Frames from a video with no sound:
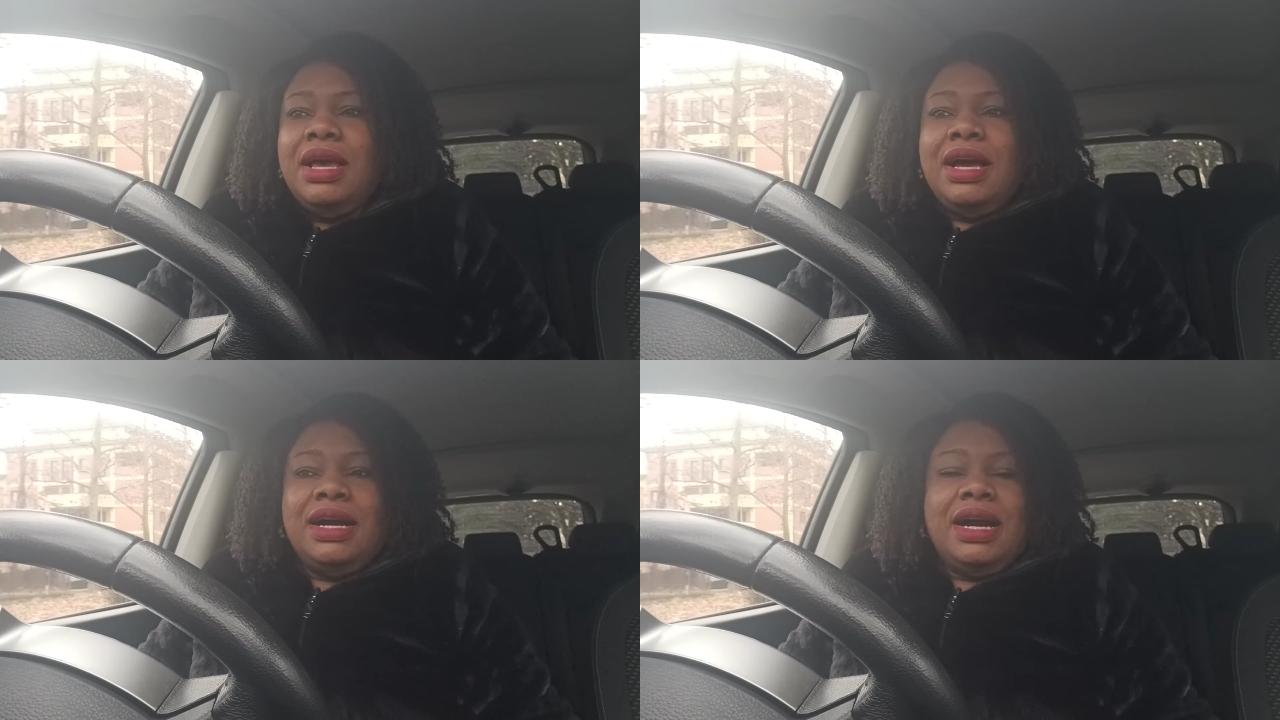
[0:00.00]

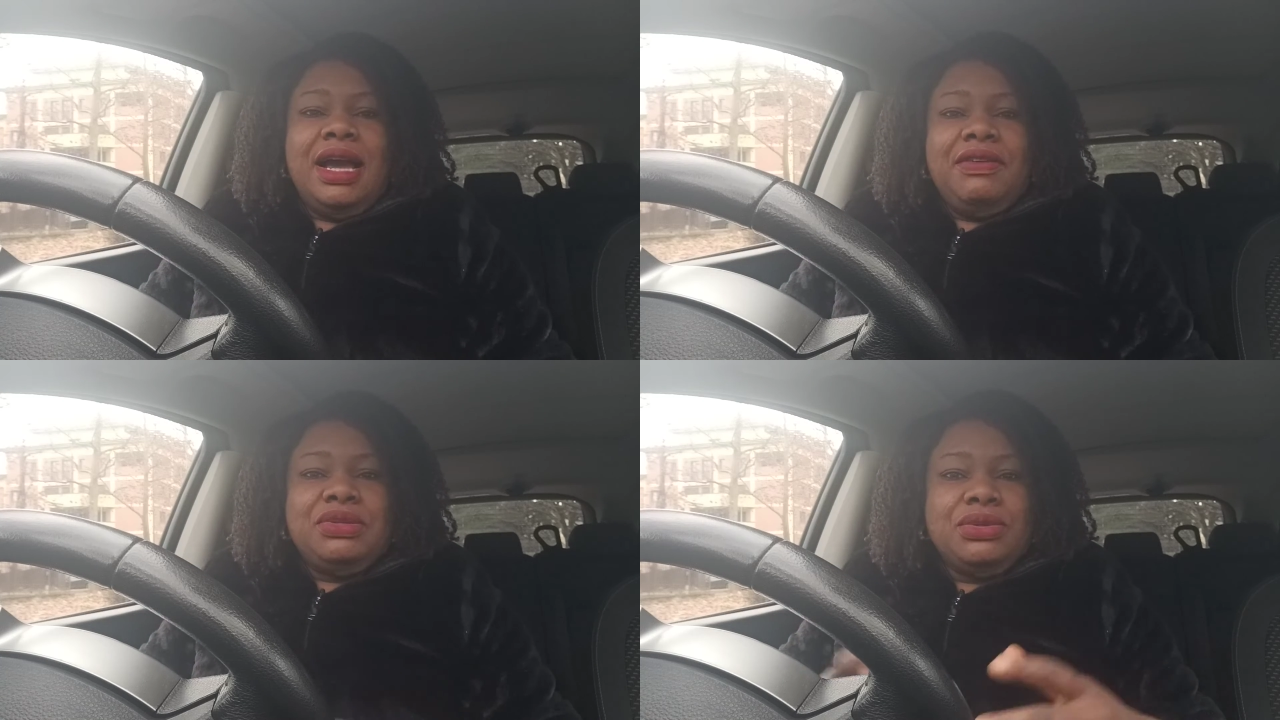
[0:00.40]

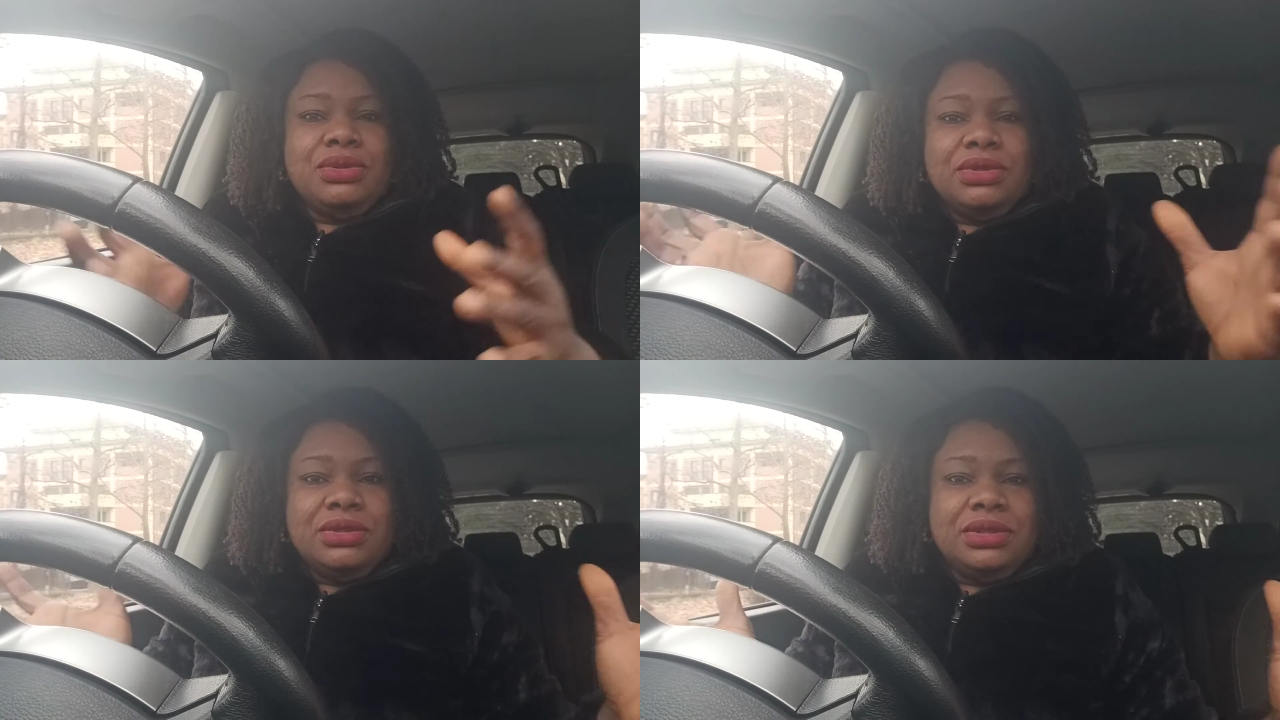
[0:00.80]
have
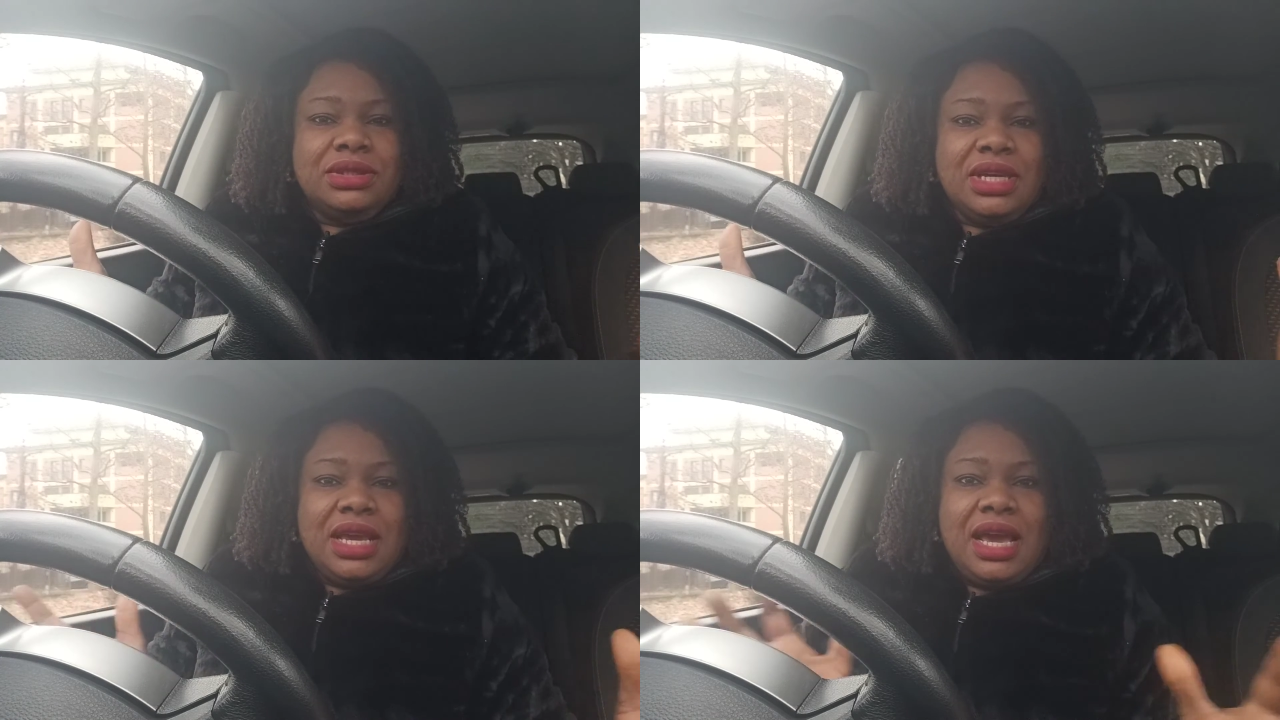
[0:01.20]

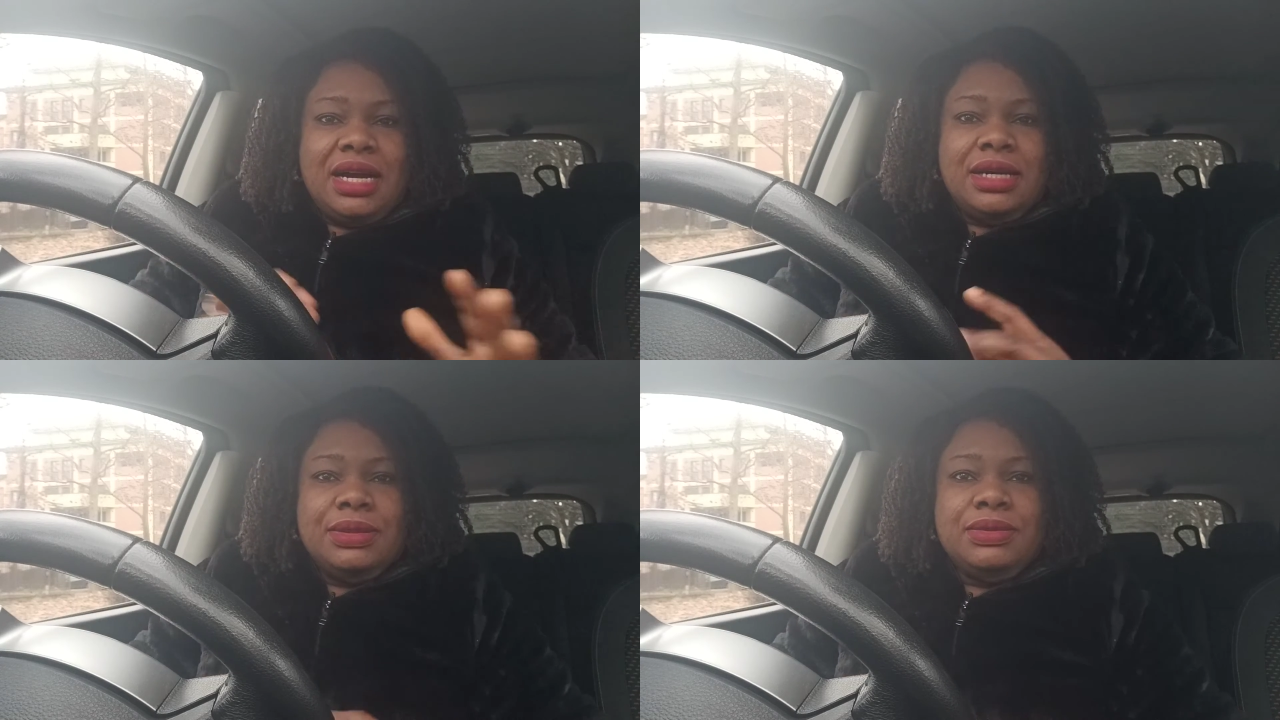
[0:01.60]
to
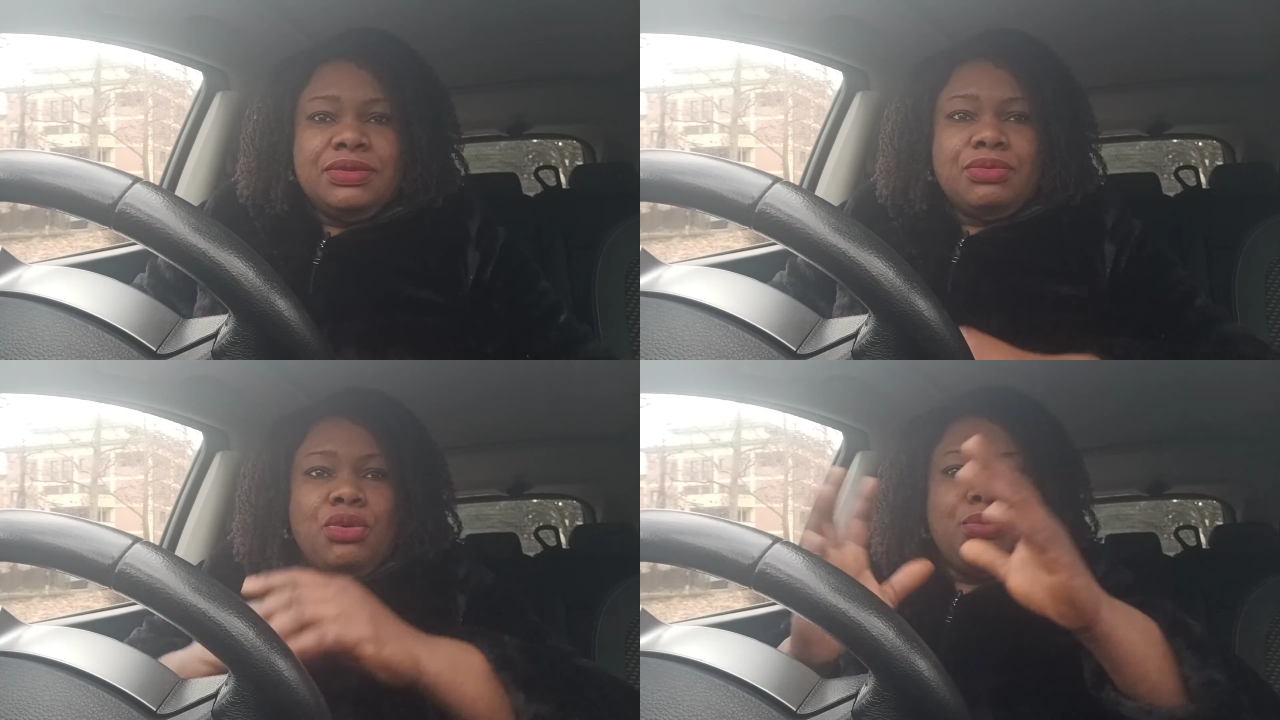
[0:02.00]

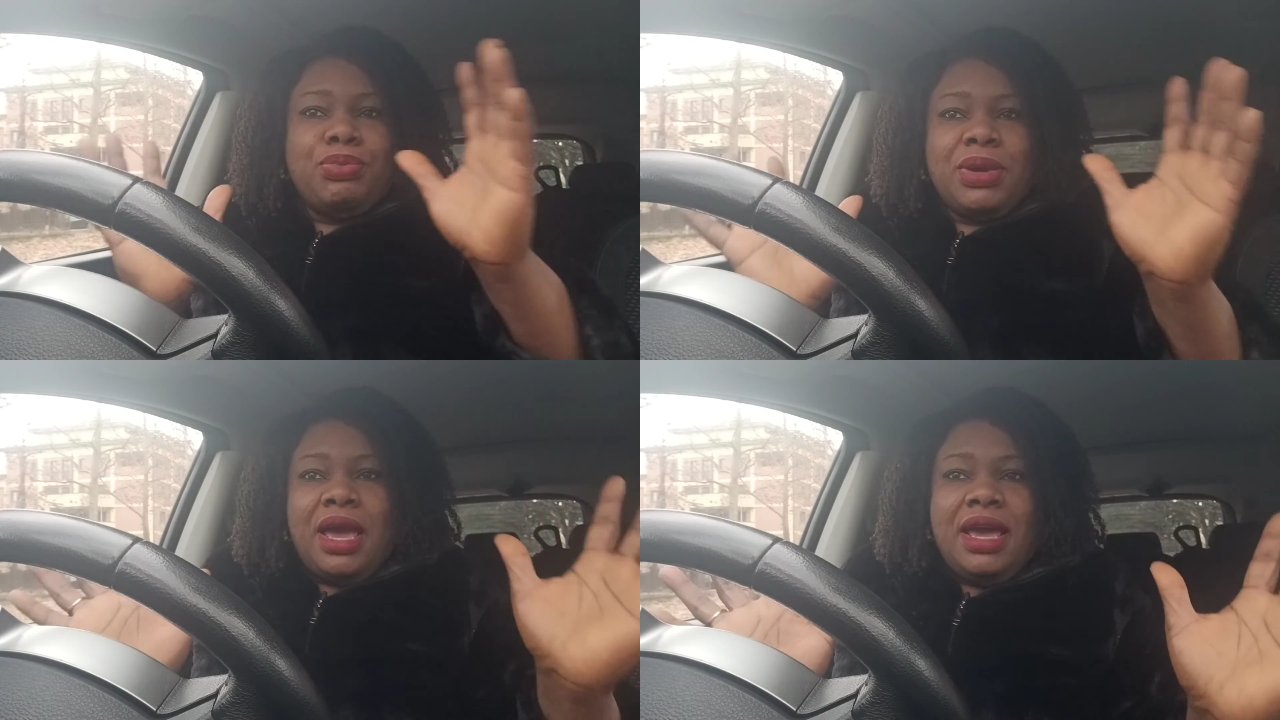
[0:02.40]

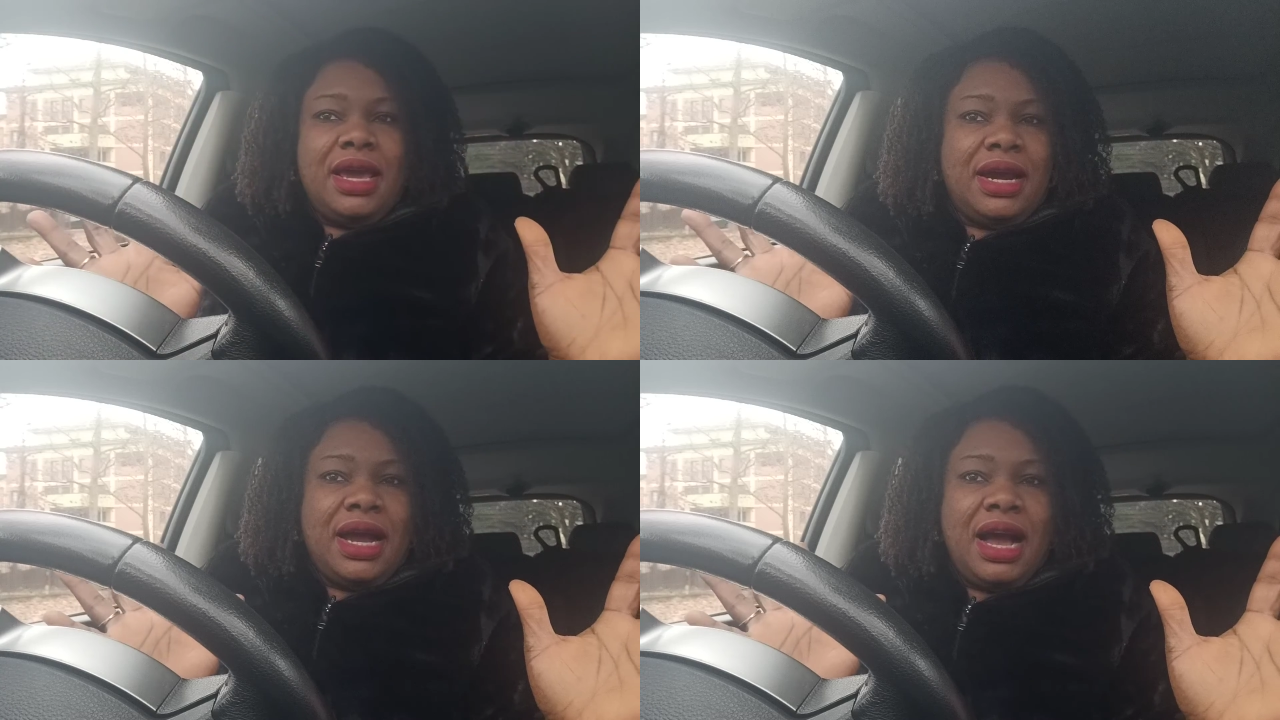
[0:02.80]

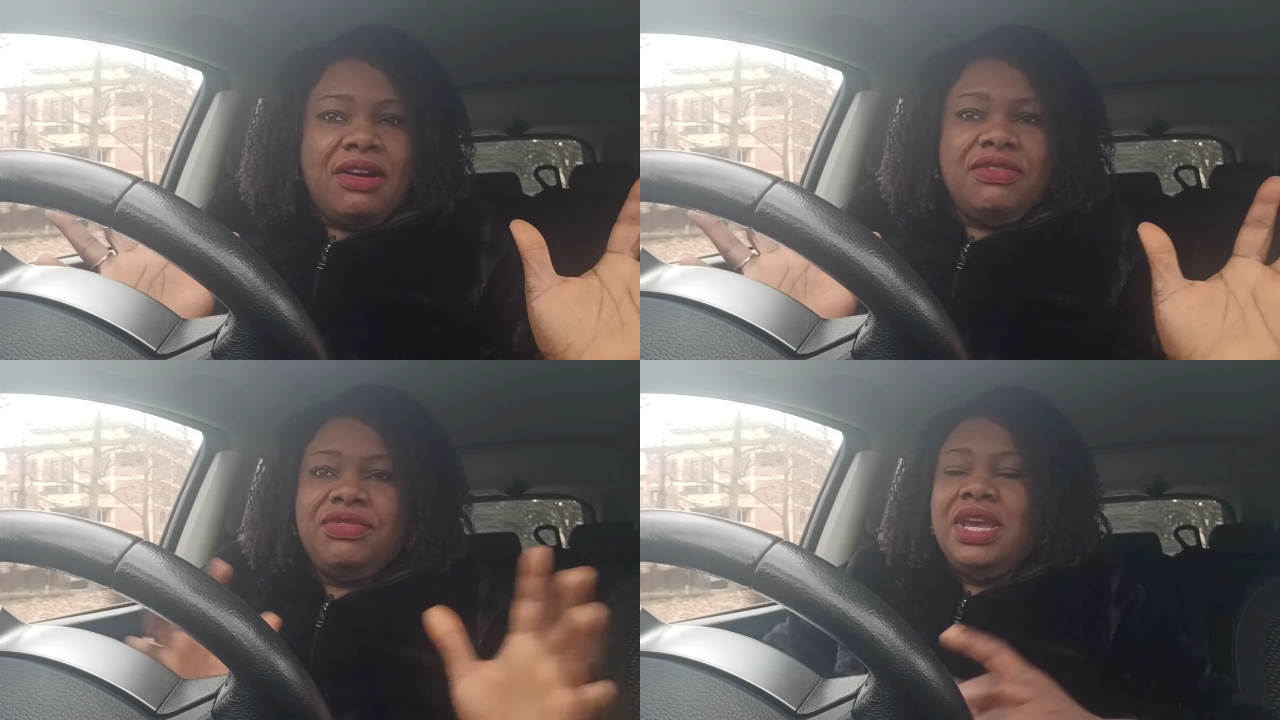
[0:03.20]

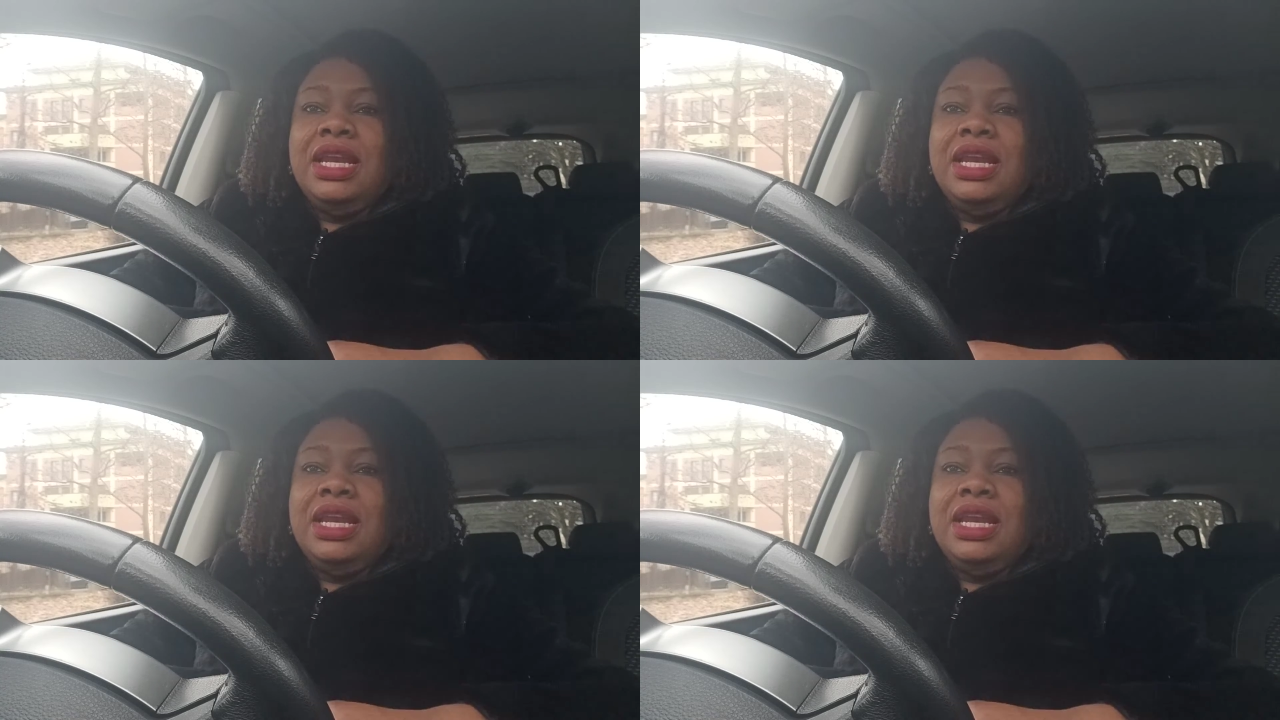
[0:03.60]
have